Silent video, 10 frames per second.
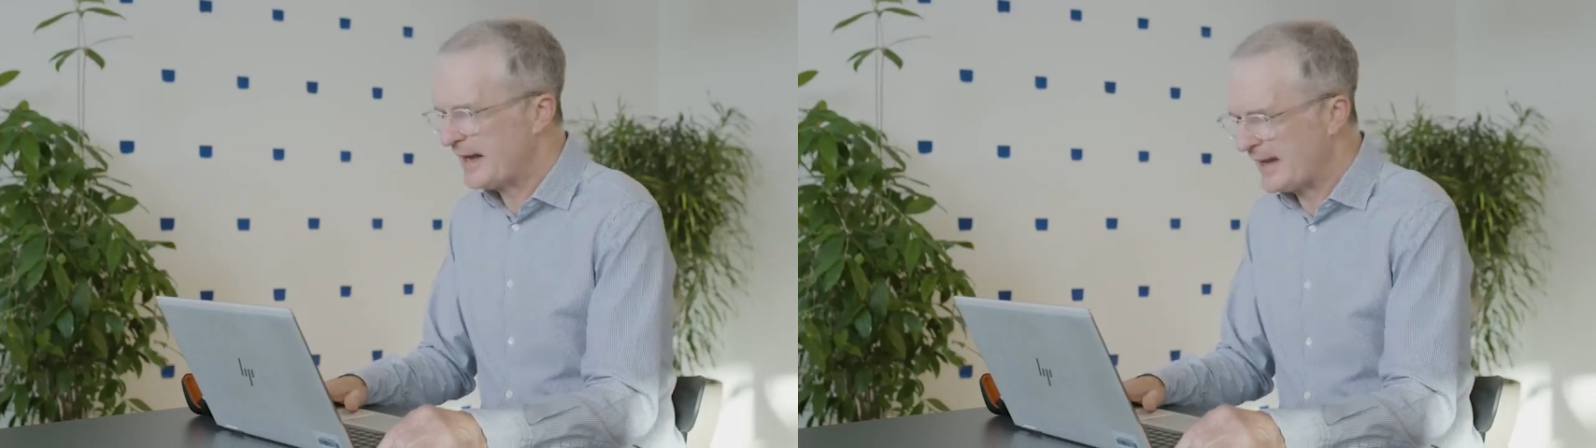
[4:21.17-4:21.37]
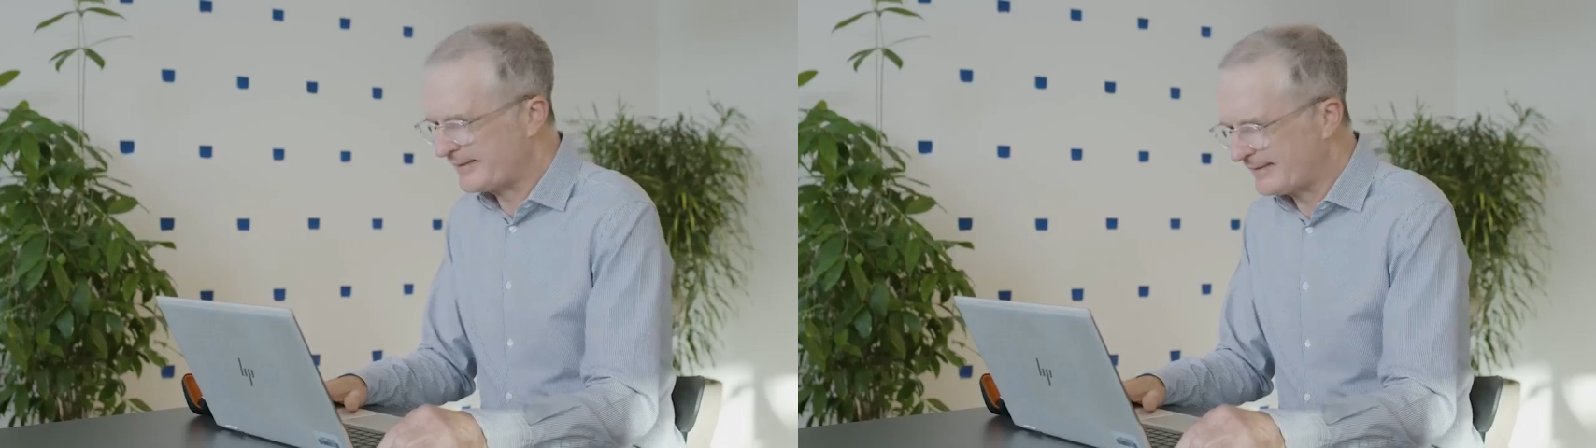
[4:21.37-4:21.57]

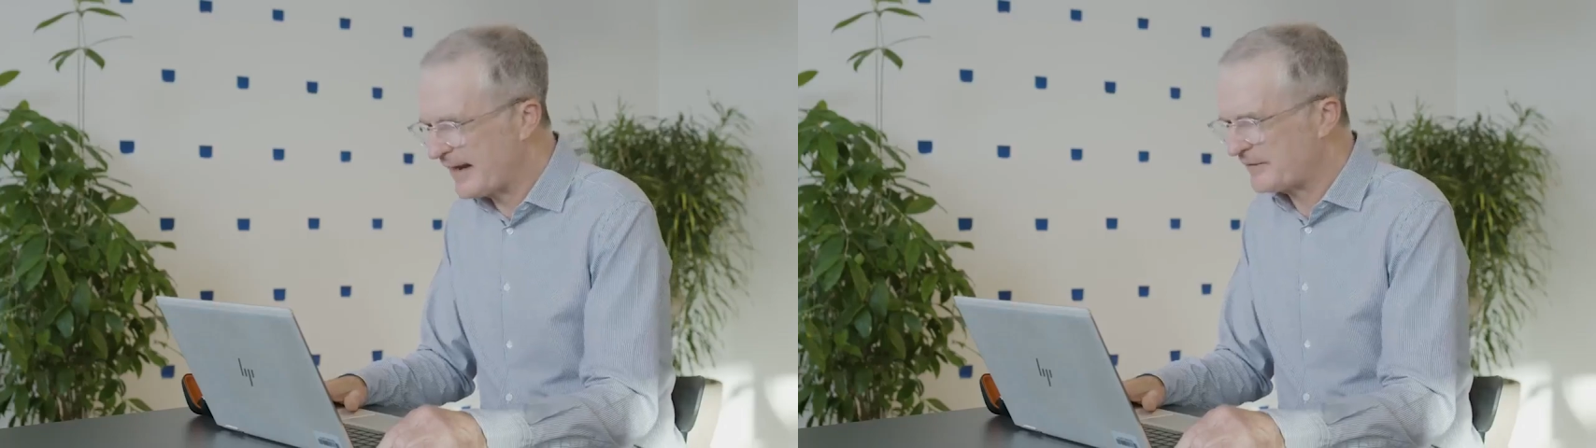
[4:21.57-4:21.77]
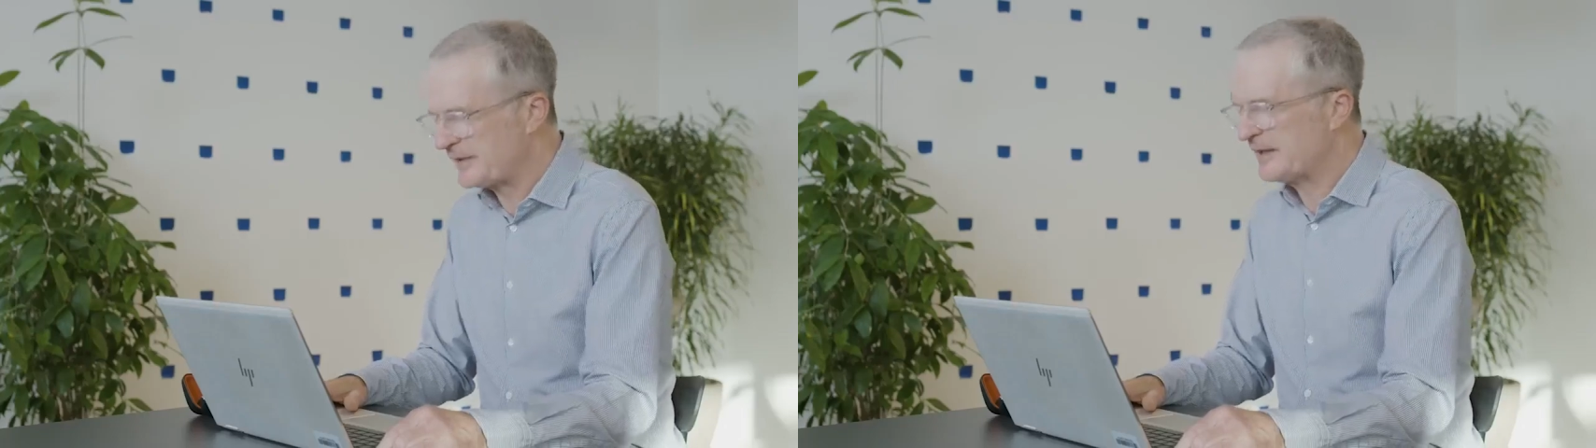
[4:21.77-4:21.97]
and to
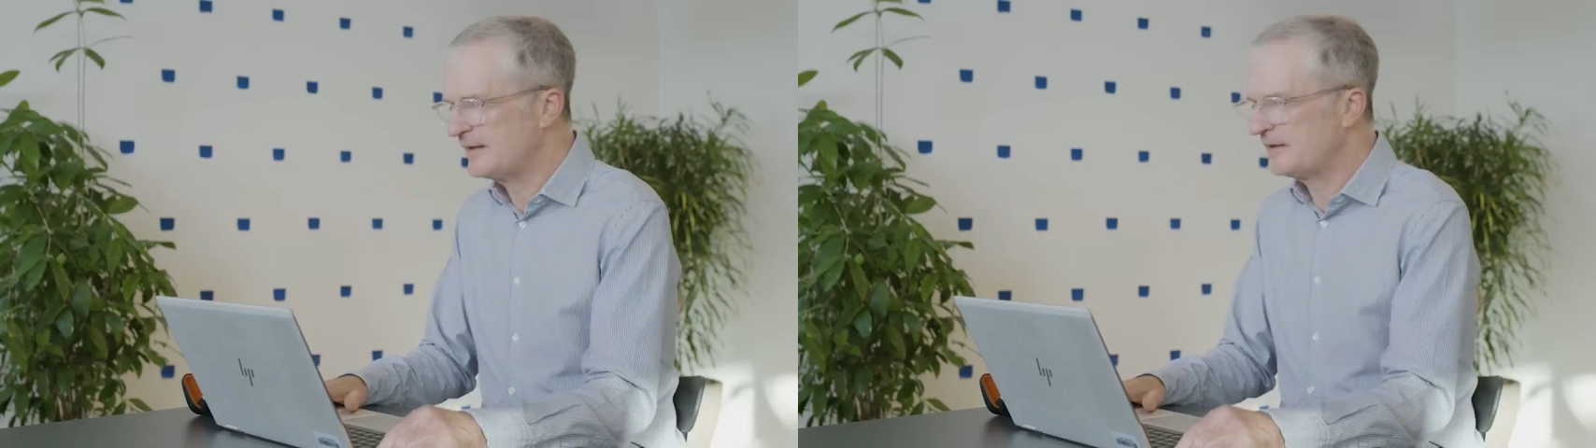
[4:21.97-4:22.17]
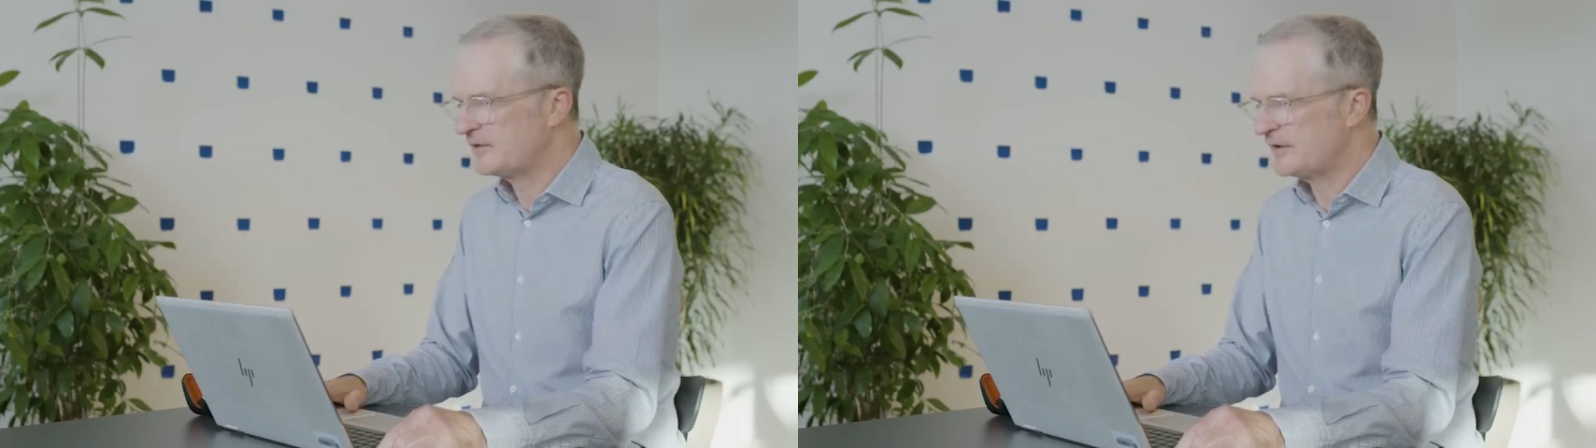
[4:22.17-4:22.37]
have
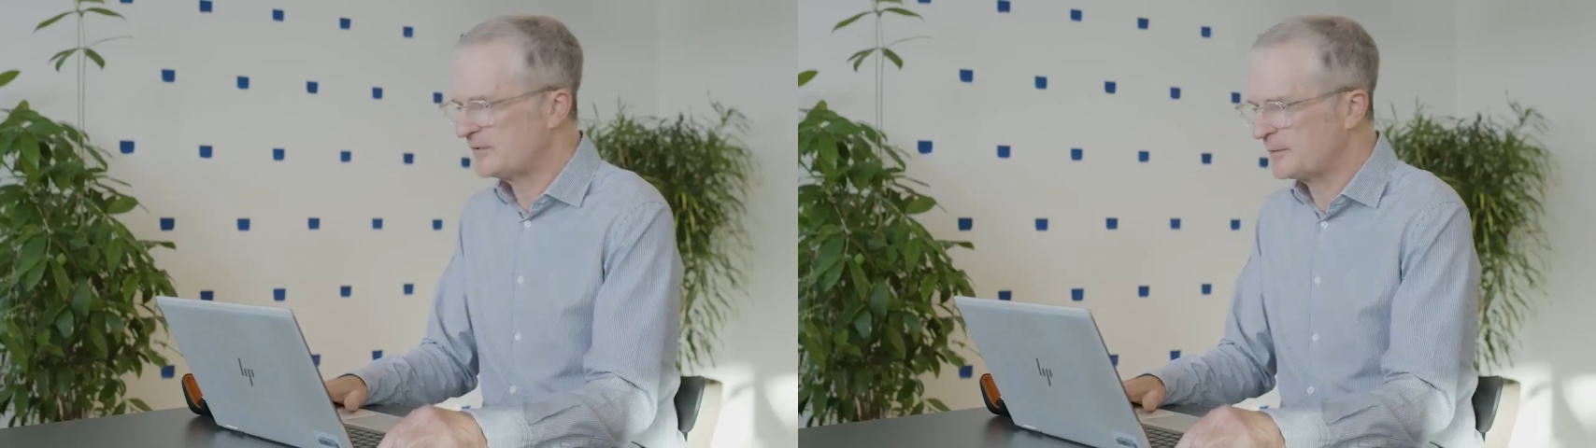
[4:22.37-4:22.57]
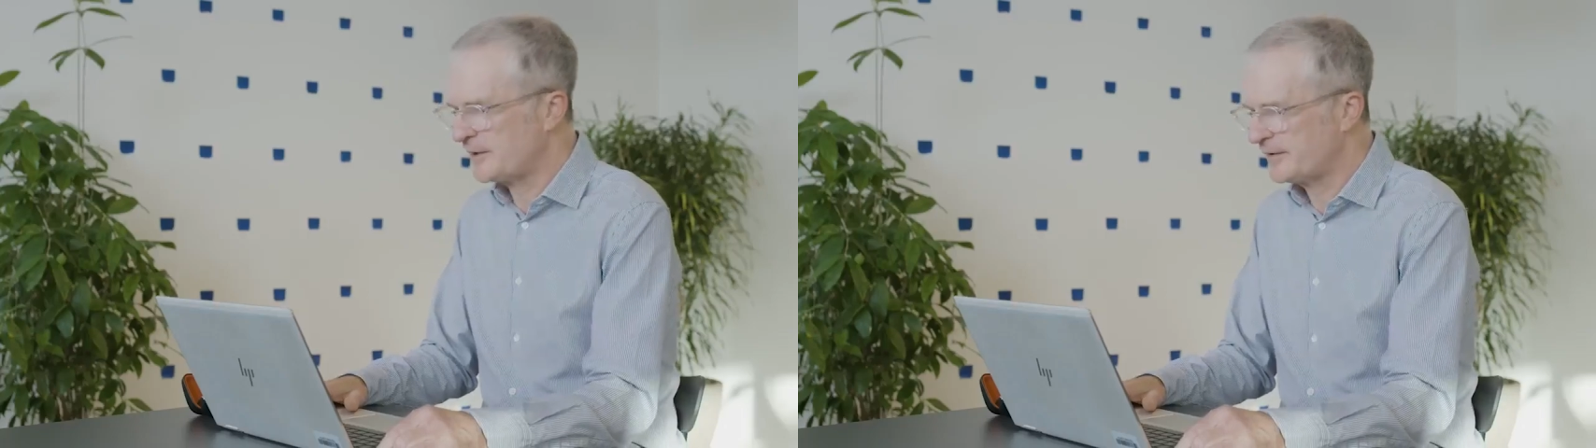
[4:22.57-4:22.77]
kidney
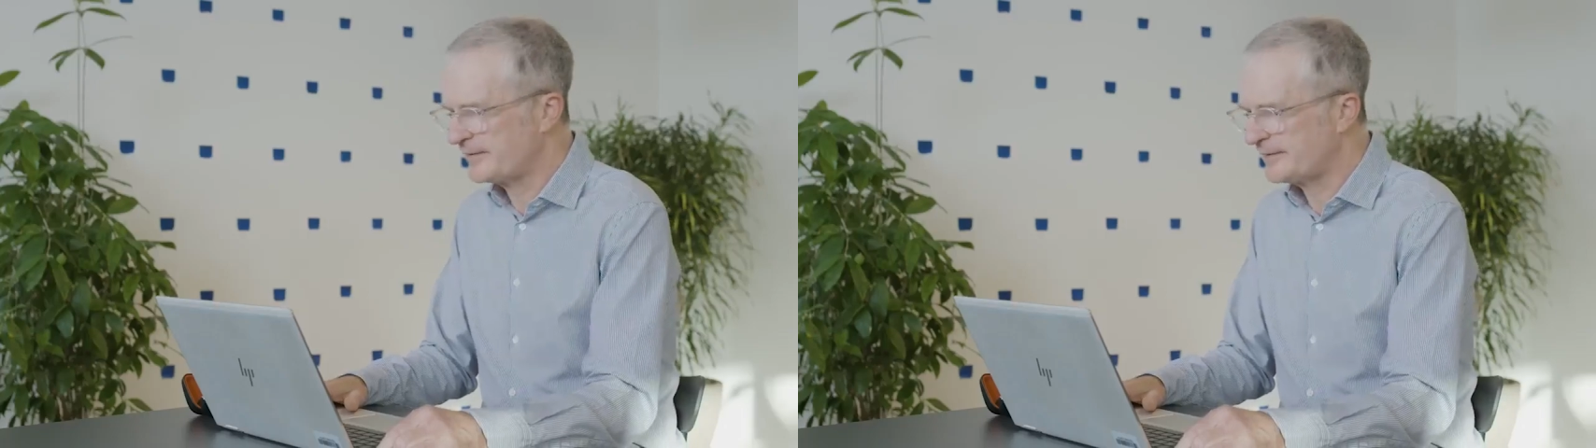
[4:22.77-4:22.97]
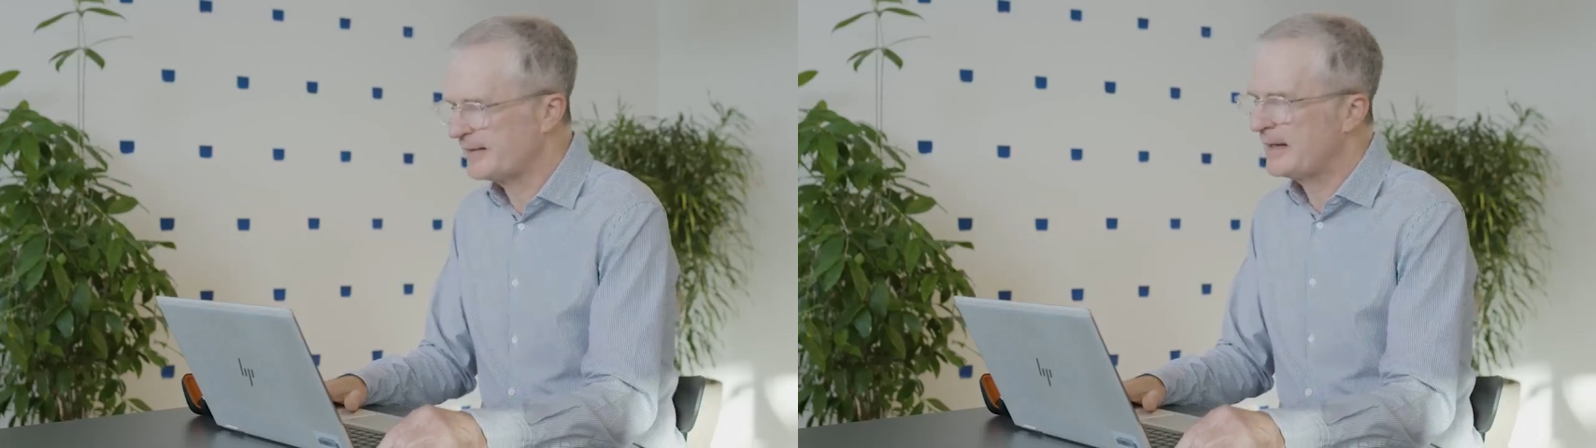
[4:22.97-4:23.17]

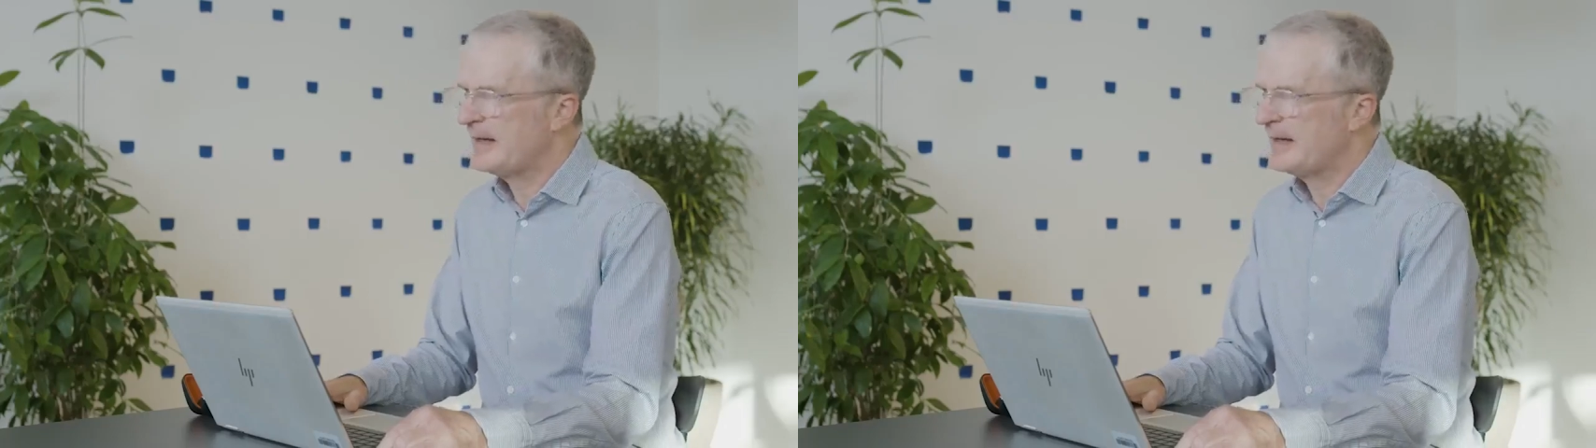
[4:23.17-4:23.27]
transplants.